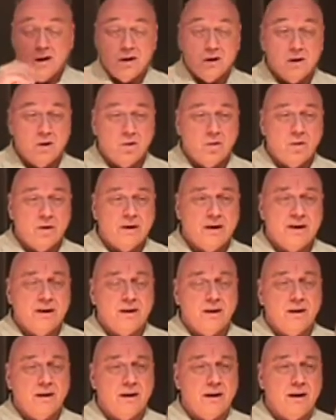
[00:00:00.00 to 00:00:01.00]
going
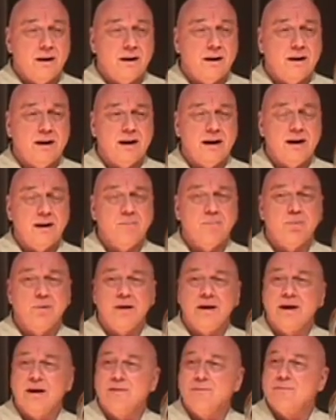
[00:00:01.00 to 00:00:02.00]
and
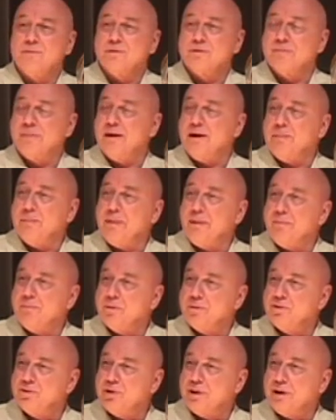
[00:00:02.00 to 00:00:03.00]
playing for as many people
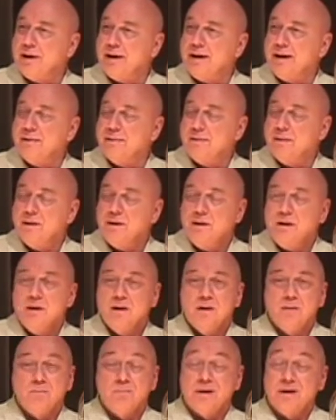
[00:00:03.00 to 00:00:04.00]
as you can.
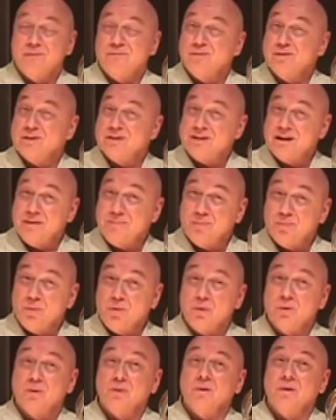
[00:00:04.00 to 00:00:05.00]
Playing for the tape
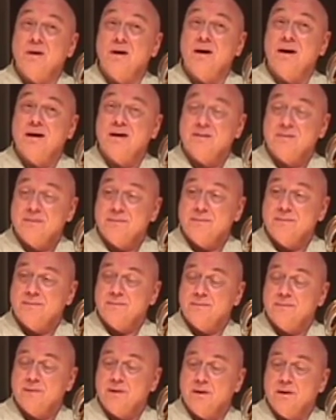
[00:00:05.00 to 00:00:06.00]
recorder a lot.
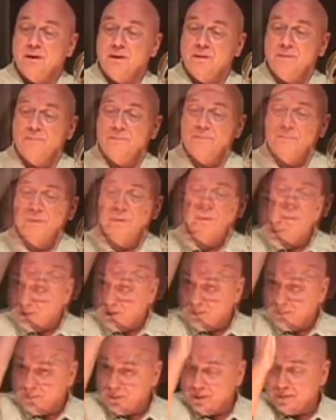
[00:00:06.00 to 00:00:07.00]

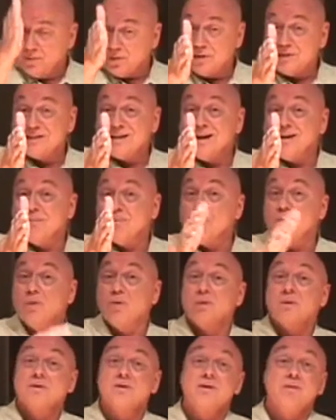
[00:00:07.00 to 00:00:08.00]
Playing for the tape
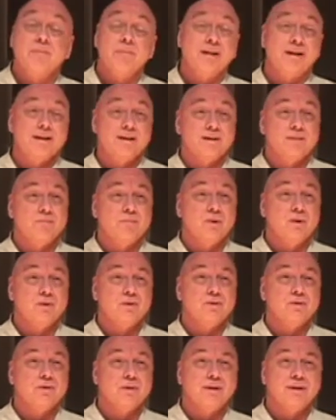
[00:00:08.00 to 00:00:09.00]
recorder is the best
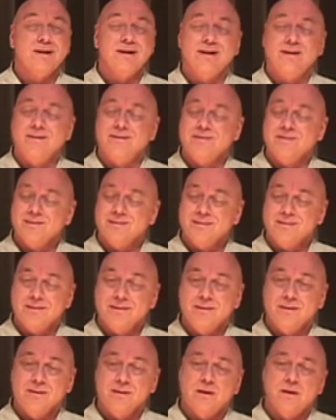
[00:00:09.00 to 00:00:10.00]
because you can hear it.
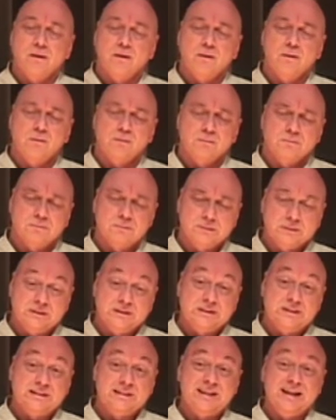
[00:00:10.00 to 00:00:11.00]
Oh,
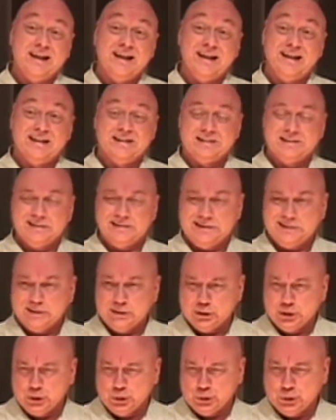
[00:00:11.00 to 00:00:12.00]
yikes!
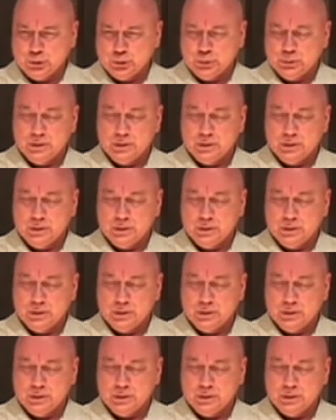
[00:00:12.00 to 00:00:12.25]
Ooh.